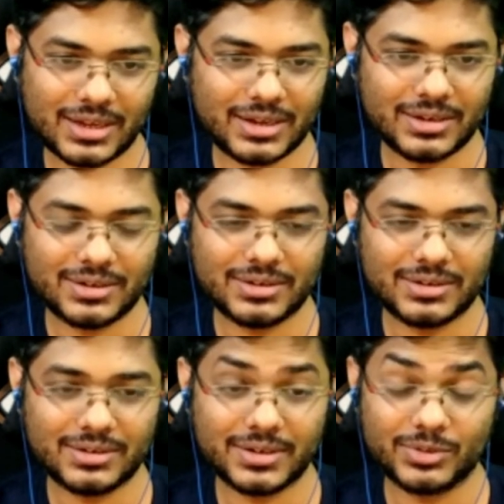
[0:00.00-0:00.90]

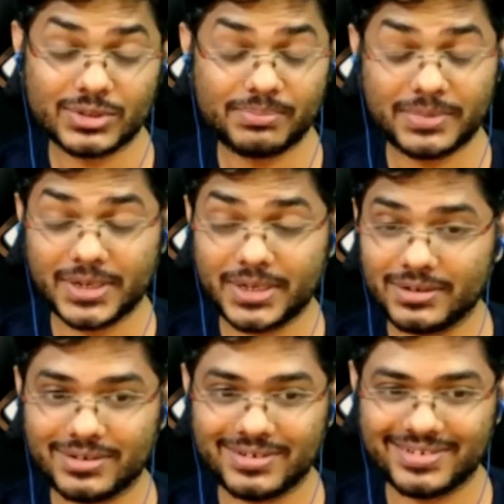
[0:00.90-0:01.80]
And it was a
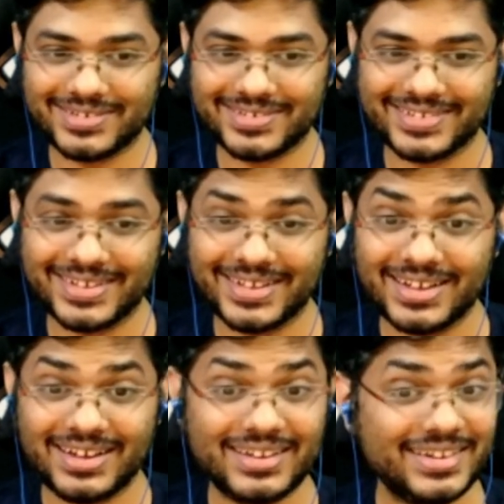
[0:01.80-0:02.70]
pretty...
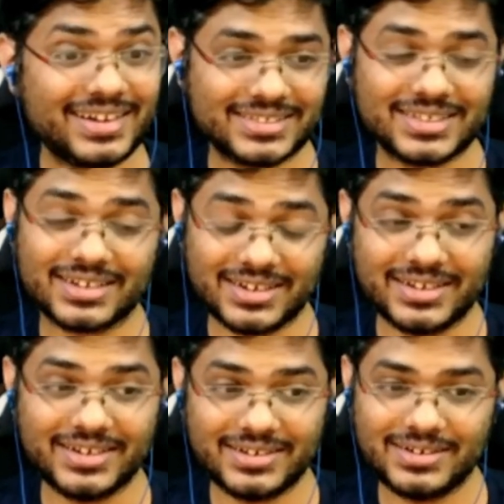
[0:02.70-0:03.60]
Yeah, exactly.
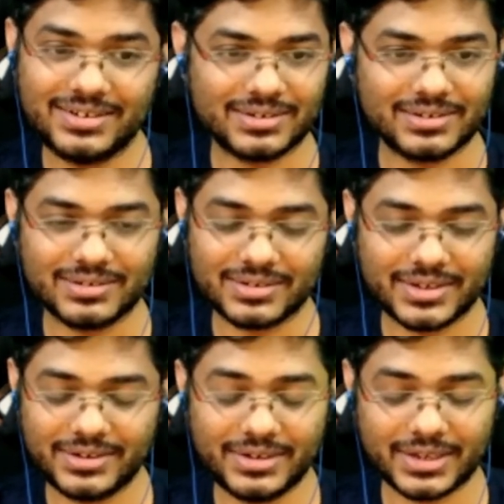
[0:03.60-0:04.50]
He did
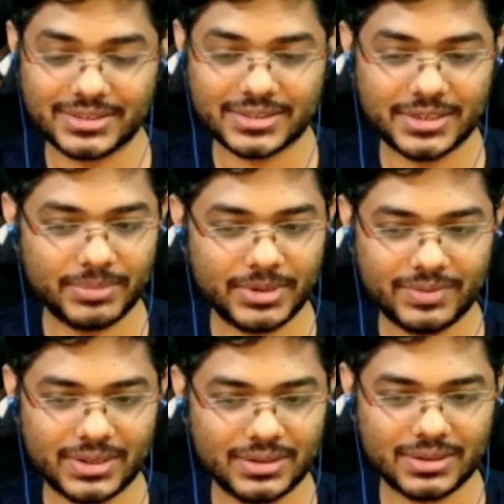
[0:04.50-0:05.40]

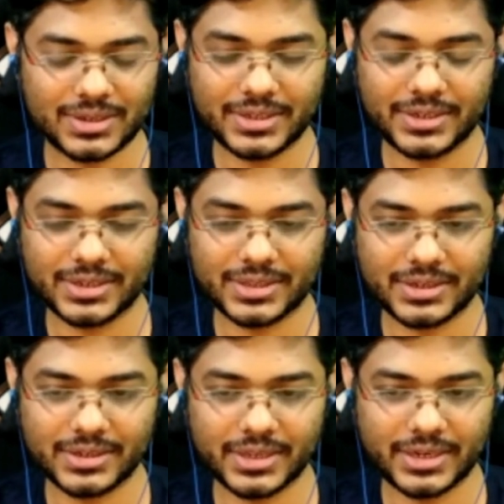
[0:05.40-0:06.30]
extremely well. He, I
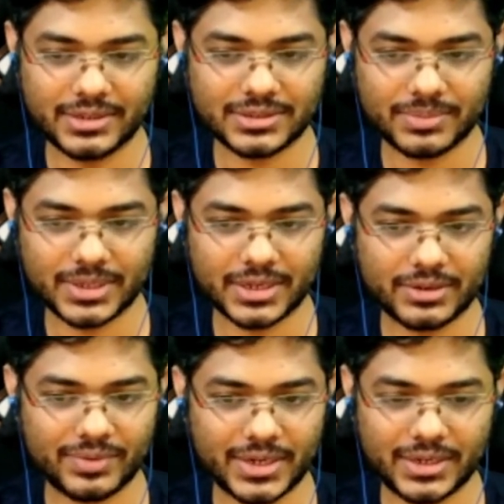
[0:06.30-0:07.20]
think, gained something
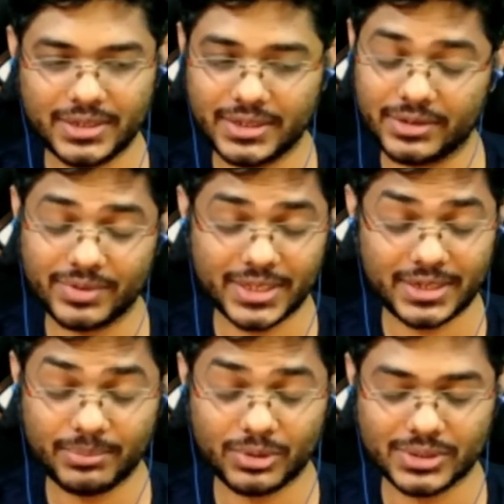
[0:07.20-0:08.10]
like 20,
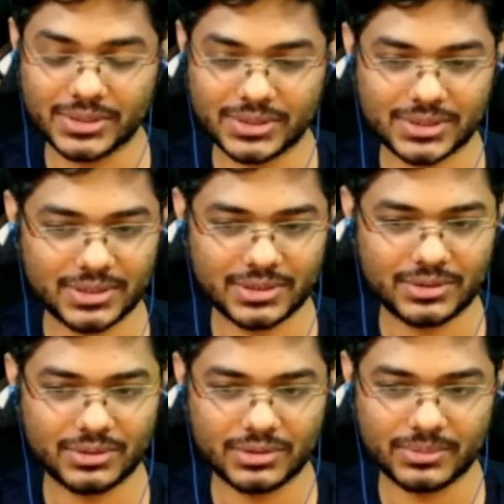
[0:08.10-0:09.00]
23 points in
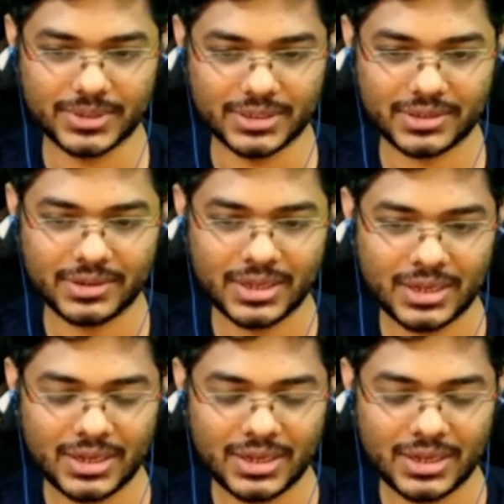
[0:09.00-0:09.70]
the tournament.